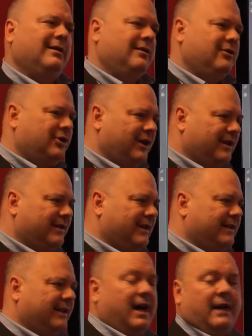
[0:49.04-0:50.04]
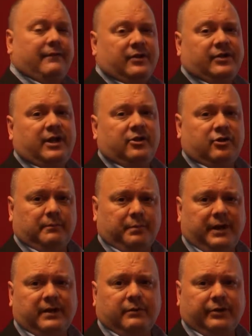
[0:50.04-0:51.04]
just as a conversation
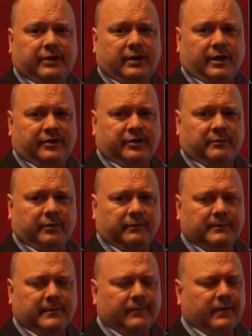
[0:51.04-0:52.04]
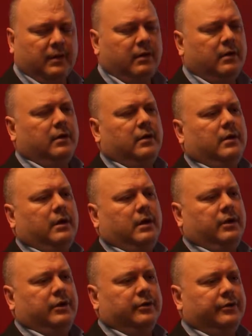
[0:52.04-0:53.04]
piece with the customer.
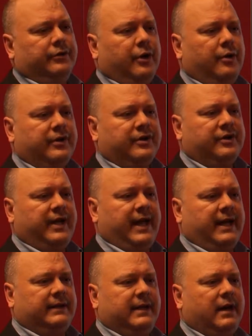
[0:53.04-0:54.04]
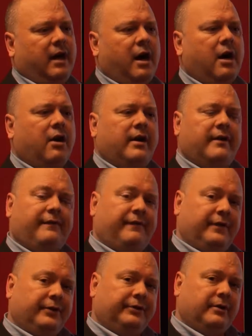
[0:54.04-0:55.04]
You'll notice that the RF
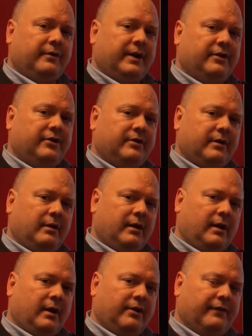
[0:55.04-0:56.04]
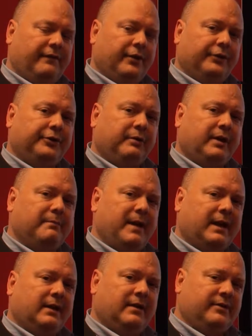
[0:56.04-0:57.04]
filter, that's the filtering
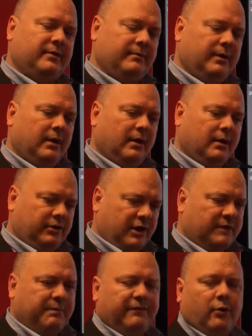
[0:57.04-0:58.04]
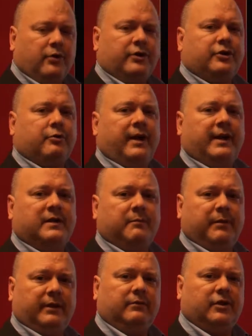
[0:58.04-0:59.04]
mechanism just before the
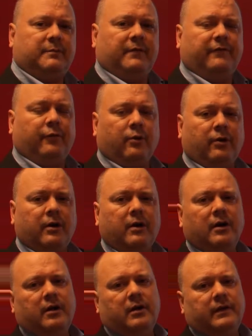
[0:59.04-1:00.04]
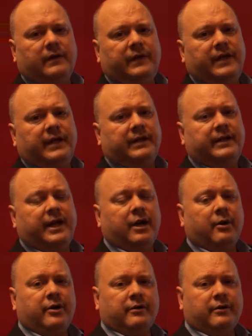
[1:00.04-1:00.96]
transmit, just before the carrier